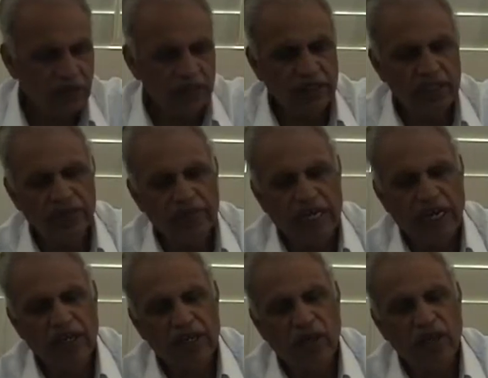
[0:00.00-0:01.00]
we
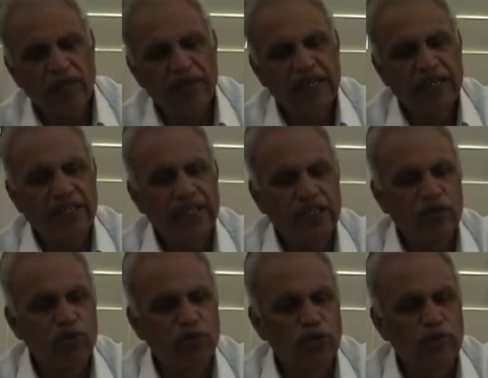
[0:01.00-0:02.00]
are all aware that the
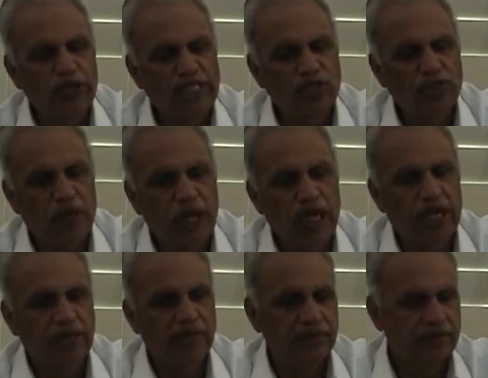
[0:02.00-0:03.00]
moon brings
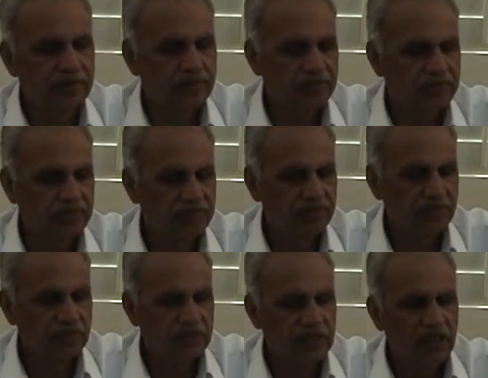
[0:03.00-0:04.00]
prana.
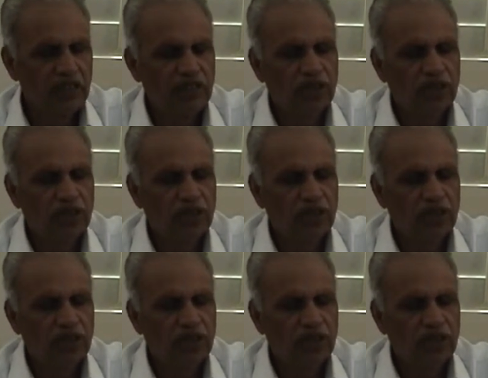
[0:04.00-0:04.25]
So